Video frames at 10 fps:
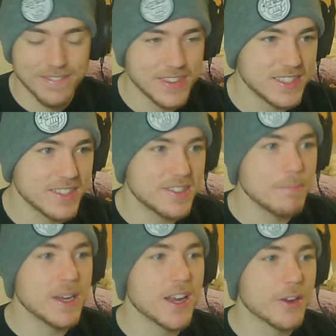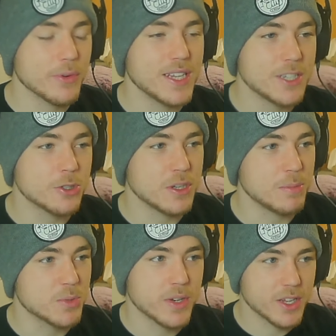It's a symbiotic relationship.
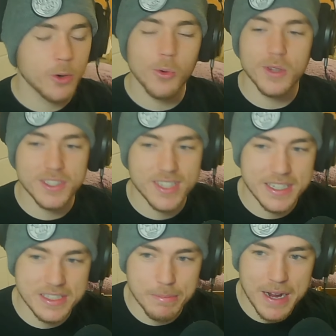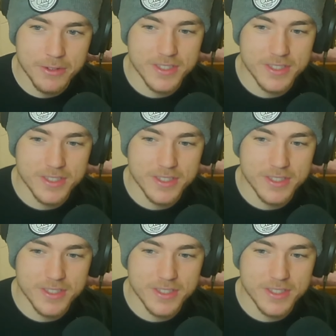It's one of the coolest things about